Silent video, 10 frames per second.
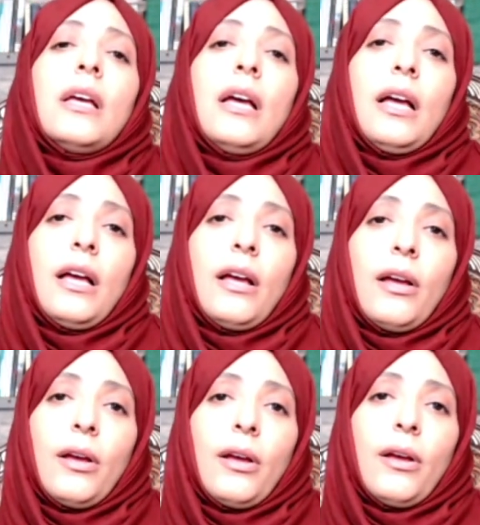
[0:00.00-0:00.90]

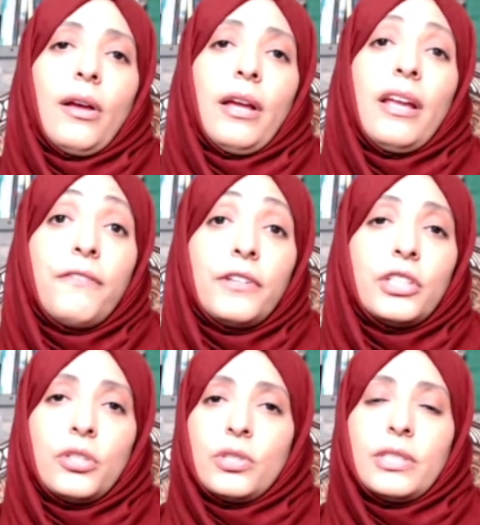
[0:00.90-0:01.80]
Every
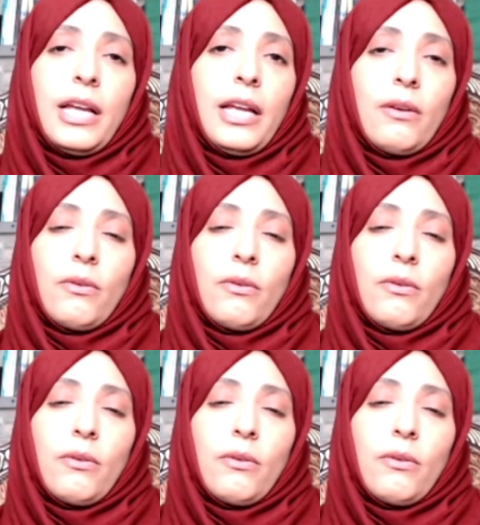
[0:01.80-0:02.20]
Tuesday,